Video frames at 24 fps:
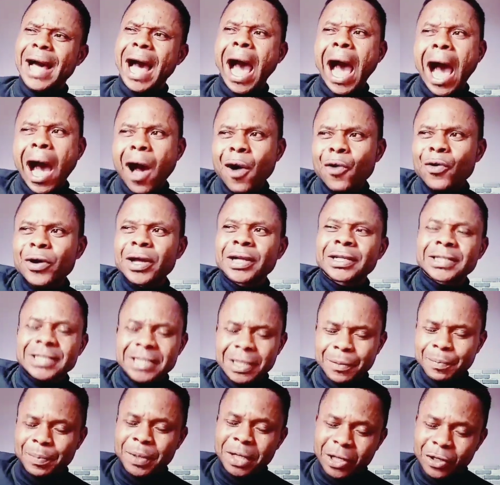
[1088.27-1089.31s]
how a
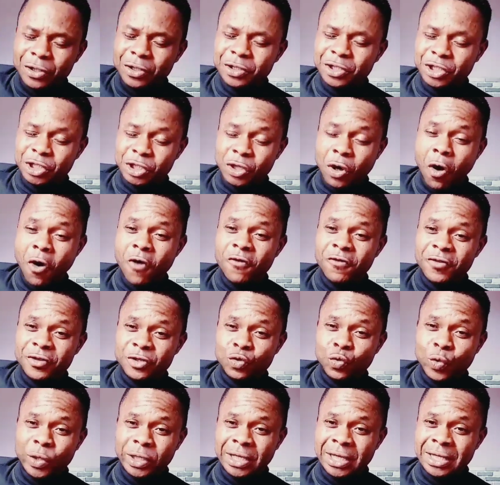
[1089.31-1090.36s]
typical
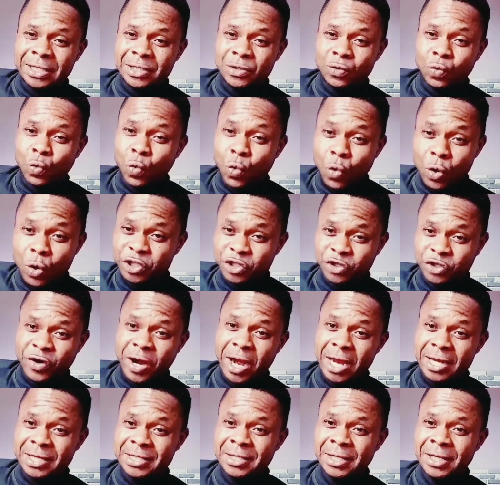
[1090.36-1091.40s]
Jehovah's Witness would
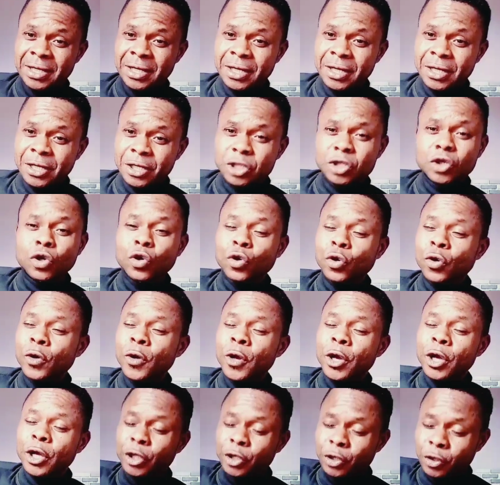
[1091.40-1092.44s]
dress.
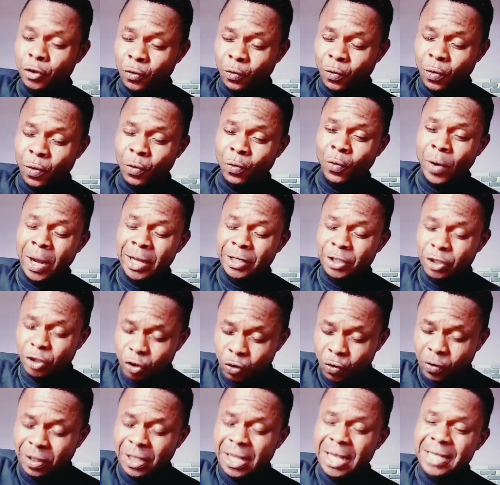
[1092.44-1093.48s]
So when
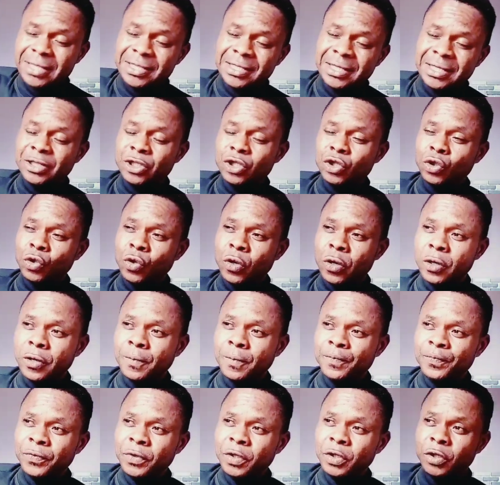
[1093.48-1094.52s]
you listen to
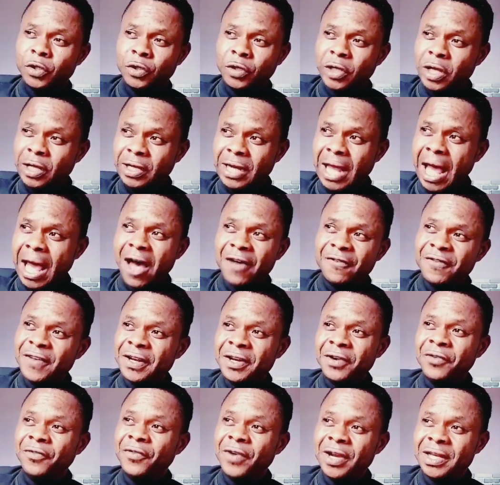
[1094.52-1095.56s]
him, you don't have
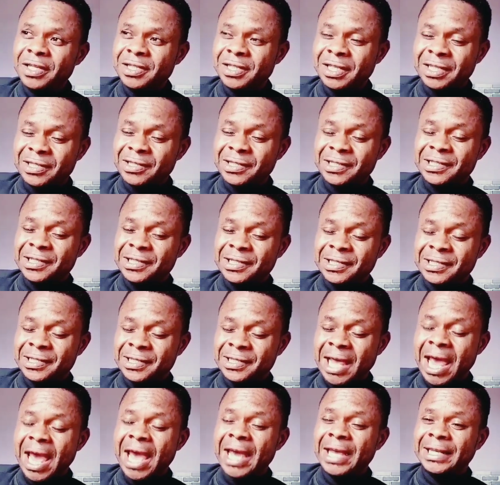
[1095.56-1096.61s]
any reason to
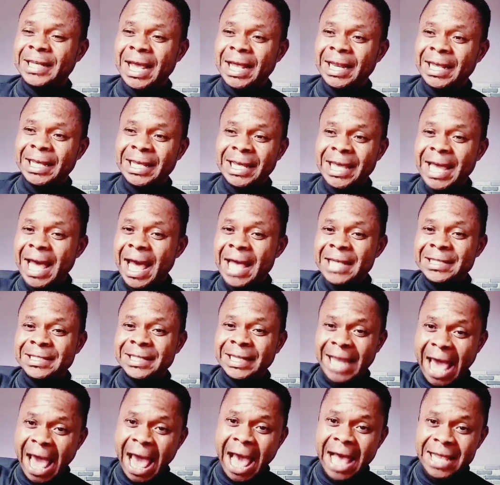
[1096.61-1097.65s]
say that he has
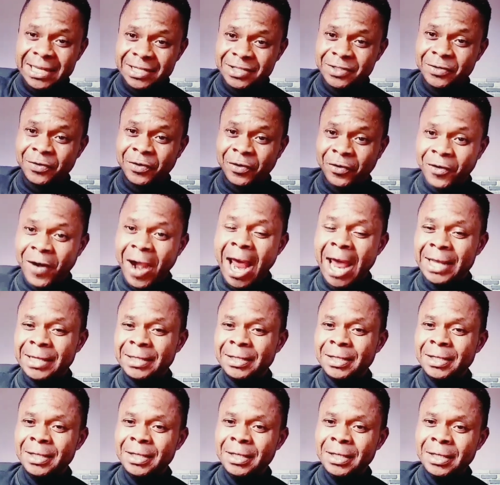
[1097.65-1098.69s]
an axe to
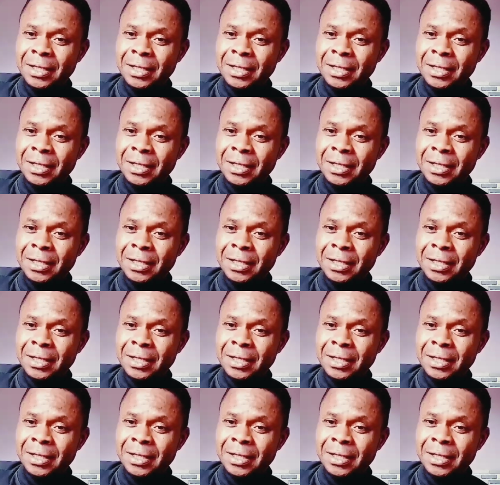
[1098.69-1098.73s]
grind.